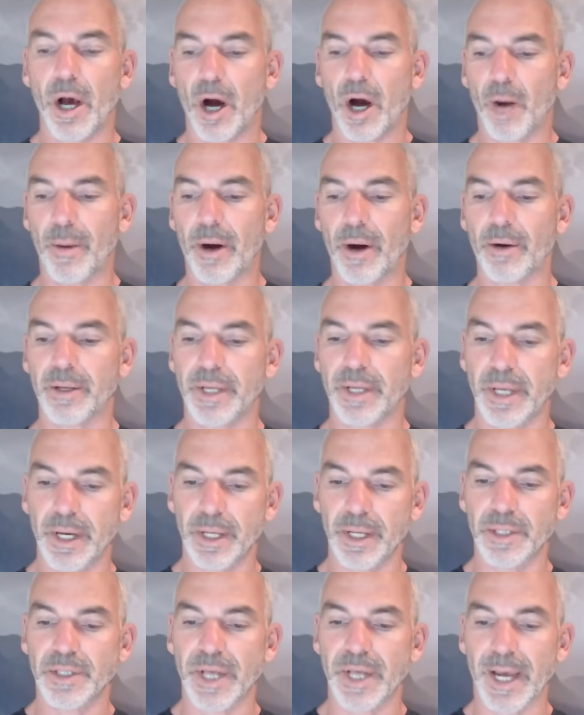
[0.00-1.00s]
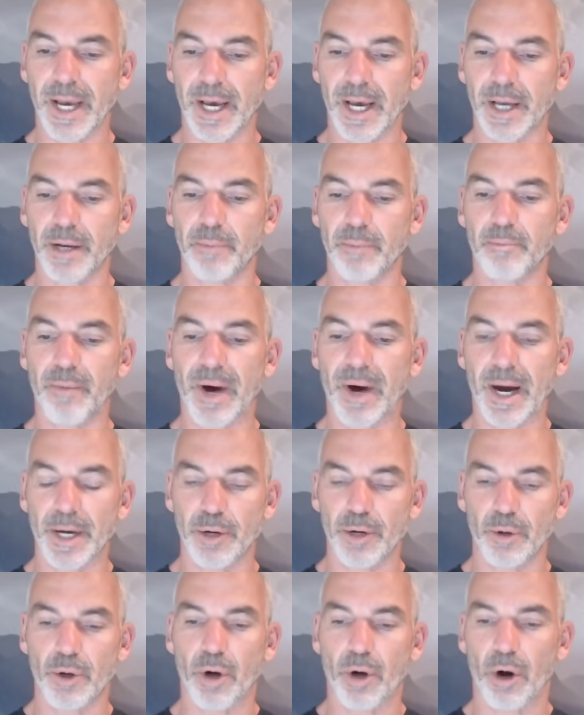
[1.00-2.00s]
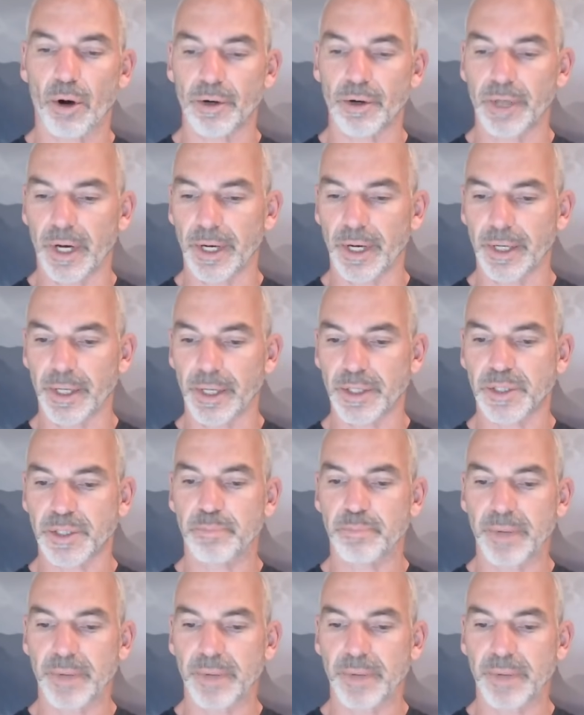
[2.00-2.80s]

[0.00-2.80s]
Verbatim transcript: about kids and myocarditis.